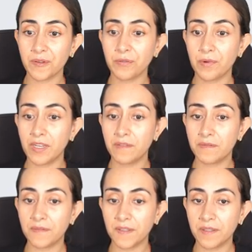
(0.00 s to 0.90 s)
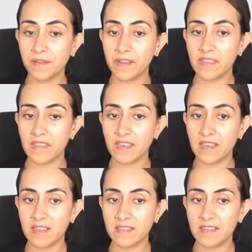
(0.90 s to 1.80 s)
already filled
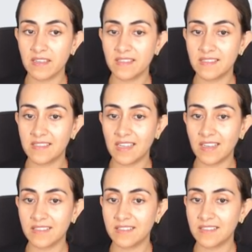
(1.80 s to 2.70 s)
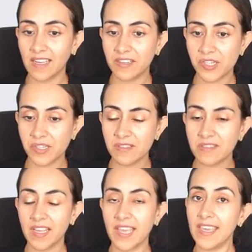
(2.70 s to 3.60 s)
these 6
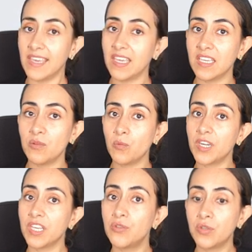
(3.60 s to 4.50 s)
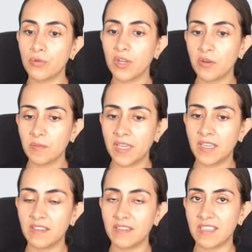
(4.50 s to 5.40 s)
sections, and what I do
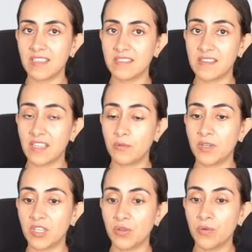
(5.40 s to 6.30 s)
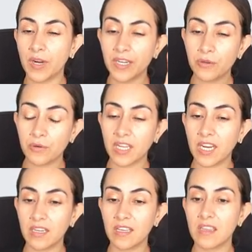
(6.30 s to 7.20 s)
recommend is that when you are
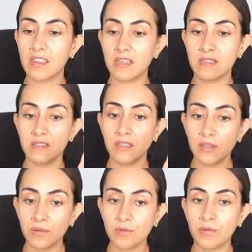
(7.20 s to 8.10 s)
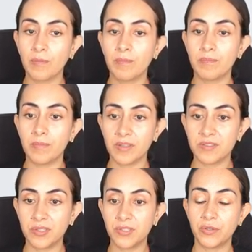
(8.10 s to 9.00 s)
creating this new
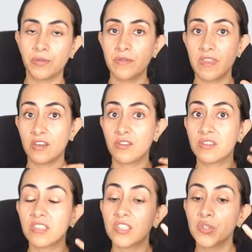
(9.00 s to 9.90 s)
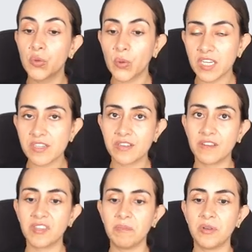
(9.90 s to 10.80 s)
puzzle or the continuation
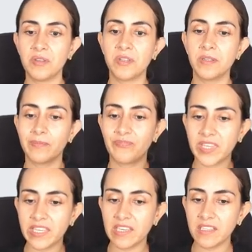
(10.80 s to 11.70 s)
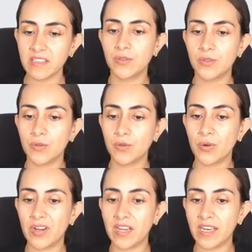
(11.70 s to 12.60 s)
of the puzzle is
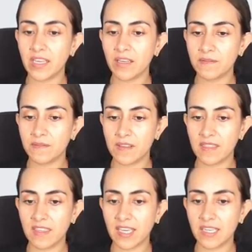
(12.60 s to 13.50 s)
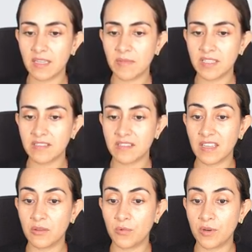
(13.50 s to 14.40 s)
to leave the elements
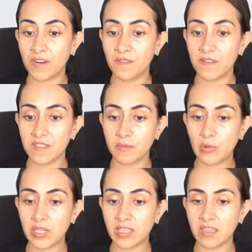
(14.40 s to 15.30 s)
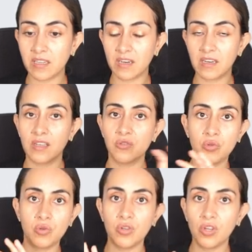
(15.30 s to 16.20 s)
that were visible in here.
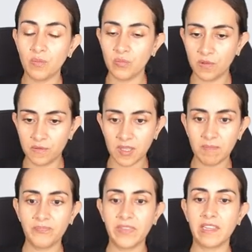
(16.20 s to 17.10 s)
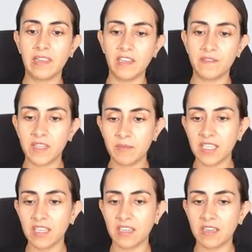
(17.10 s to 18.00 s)
Do not move them, leave them
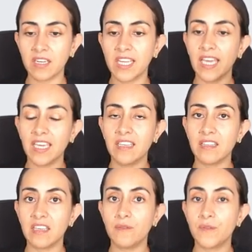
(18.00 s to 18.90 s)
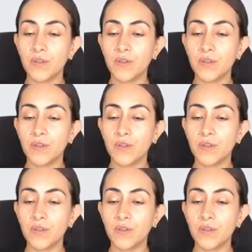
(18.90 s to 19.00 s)
in here, and if